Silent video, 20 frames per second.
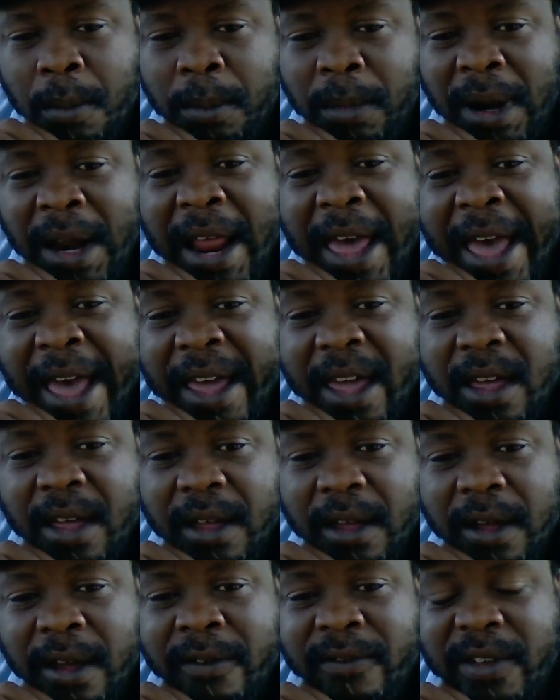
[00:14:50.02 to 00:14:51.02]
lack
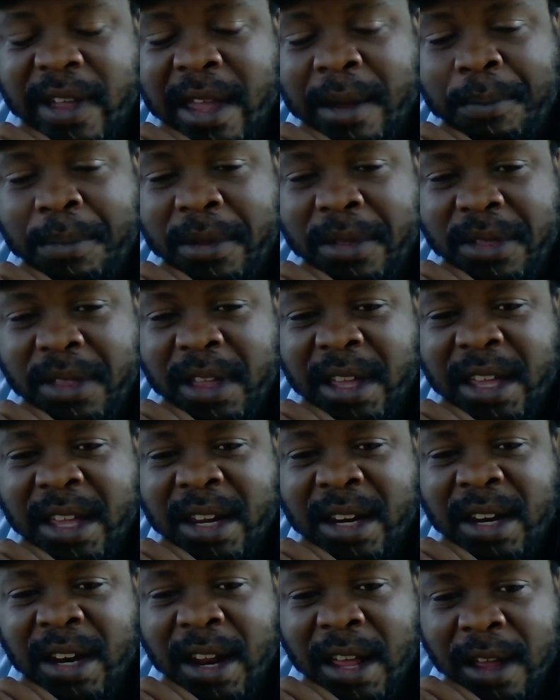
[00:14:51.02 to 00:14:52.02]
of empathy
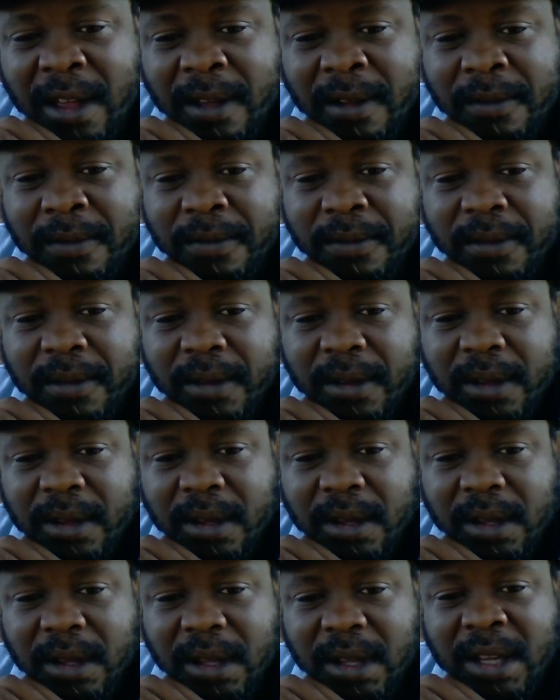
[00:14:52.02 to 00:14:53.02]
and love
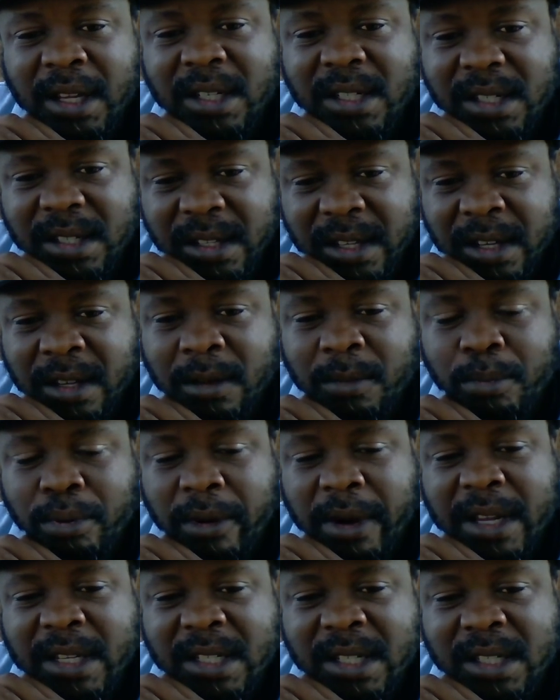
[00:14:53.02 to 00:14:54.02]
is still
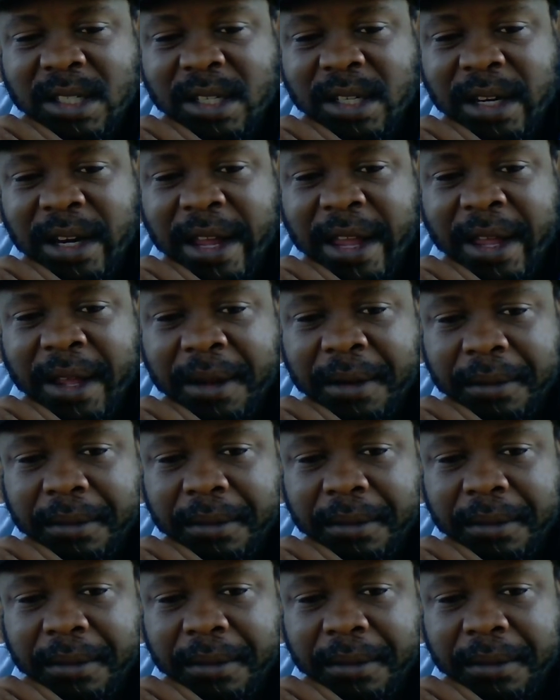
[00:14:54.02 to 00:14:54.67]
present today.